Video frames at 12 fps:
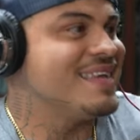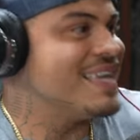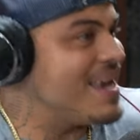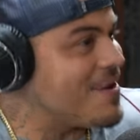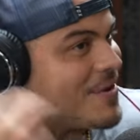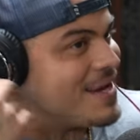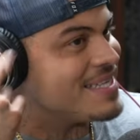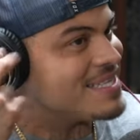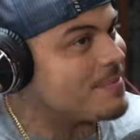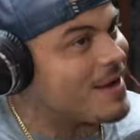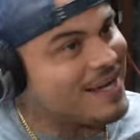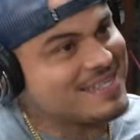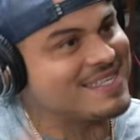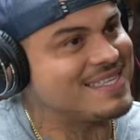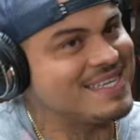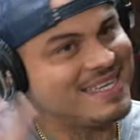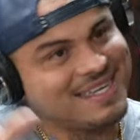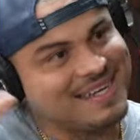hearing it
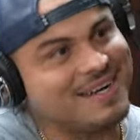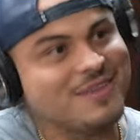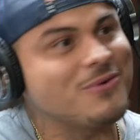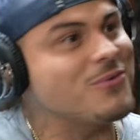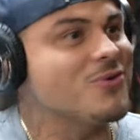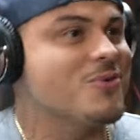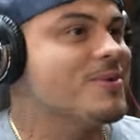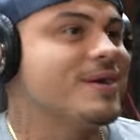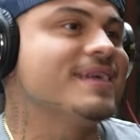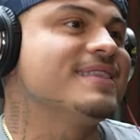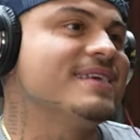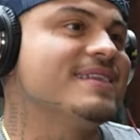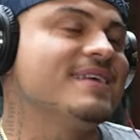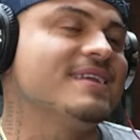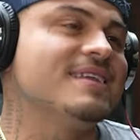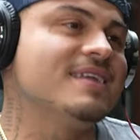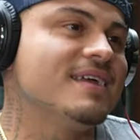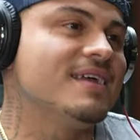subconsciously in another room or nothing.
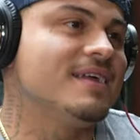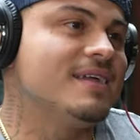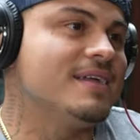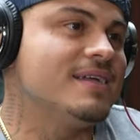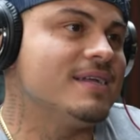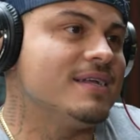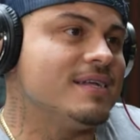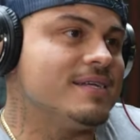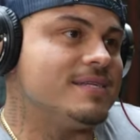What I mean, why